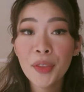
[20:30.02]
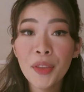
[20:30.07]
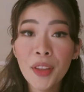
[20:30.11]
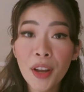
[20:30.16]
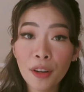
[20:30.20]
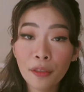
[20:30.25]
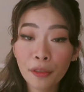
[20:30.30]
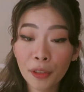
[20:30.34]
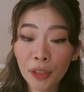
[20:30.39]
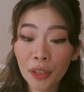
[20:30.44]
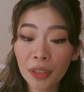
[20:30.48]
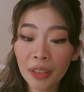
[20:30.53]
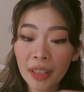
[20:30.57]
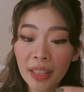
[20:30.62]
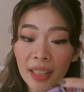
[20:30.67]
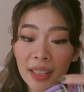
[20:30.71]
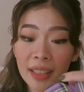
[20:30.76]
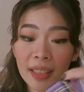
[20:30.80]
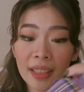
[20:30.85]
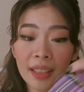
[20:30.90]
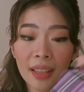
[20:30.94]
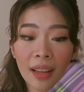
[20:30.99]
Now, for
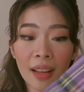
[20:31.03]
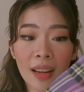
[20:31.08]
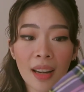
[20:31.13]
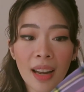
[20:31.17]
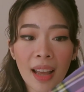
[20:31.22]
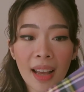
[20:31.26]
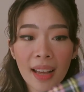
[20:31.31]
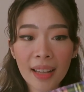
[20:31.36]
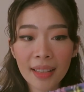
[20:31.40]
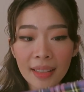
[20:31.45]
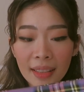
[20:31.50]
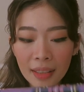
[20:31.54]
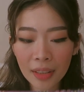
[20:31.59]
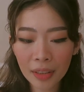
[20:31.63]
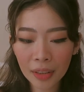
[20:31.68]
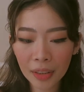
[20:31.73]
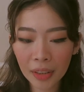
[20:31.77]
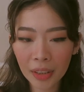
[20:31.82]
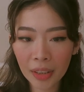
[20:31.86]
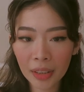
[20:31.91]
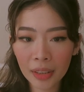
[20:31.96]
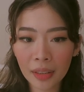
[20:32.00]
this last
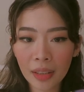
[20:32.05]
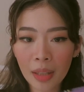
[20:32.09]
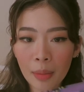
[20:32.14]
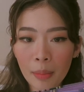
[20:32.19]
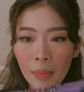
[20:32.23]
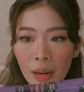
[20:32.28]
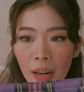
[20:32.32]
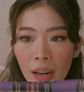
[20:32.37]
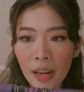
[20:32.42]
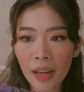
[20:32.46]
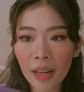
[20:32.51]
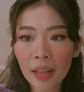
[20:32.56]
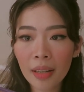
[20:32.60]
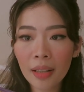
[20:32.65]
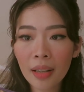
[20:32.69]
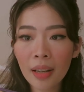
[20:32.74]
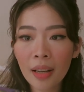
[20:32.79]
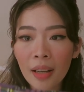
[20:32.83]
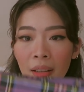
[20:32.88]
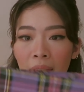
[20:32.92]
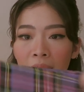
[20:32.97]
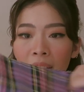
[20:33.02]
skirt naman,
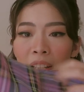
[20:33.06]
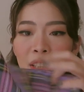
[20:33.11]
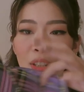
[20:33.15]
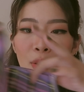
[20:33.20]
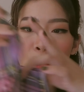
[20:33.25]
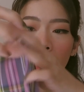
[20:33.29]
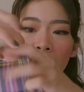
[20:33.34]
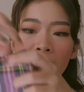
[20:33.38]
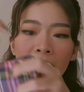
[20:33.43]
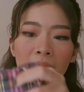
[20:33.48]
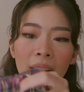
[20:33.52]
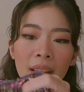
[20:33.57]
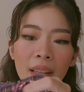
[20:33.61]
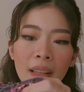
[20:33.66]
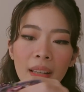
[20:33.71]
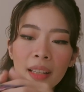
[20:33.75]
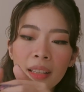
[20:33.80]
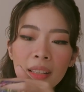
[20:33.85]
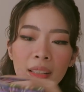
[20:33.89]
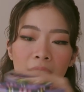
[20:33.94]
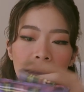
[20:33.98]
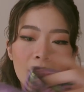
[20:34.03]
this one,
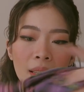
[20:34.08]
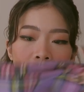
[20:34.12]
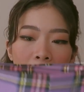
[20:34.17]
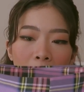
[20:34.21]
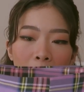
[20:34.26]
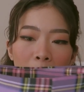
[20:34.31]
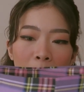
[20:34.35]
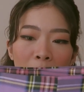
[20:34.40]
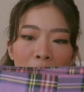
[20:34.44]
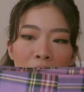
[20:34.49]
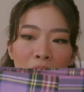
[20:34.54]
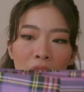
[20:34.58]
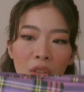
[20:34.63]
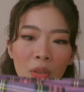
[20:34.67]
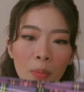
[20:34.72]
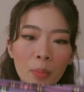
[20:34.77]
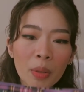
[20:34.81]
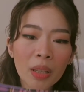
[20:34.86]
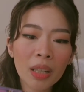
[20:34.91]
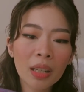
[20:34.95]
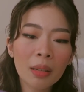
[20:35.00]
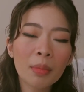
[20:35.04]
it's
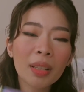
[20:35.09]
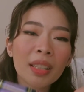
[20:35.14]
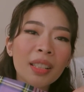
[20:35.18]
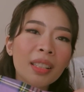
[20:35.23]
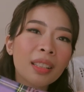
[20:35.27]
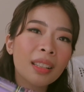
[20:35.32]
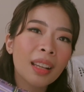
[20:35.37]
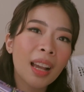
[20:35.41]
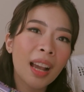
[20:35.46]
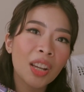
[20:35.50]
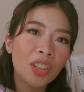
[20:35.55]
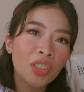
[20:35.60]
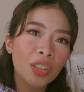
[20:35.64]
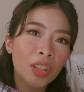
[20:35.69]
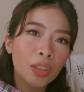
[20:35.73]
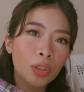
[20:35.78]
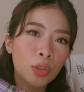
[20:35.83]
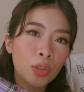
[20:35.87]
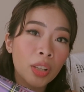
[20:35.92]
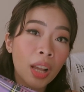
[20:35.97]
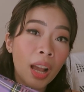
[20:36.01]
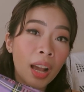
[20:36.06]
much, parang mas kasha
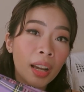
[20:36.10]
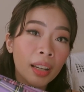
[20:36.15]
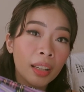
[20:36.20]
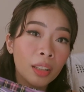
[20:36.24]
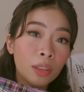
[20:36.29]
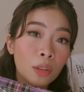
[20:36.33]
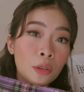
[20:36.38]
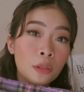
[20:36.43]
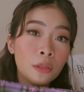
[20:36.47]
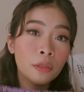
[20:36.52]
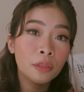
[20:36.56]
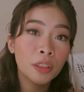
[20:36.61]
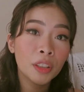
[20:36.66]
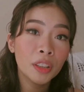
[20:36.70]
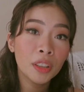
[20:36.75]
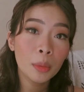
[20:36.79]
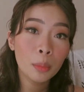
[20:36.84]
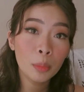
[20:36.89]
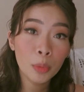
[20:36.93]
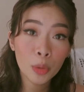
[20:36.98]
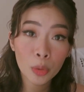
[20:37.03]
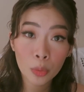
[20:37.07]
to sa akin over
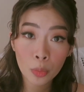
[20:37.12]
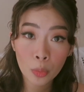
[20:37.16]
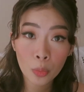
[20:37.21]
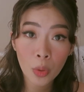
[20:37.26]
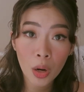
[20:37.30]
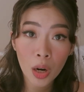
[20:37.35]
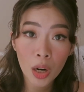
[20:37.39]
the blue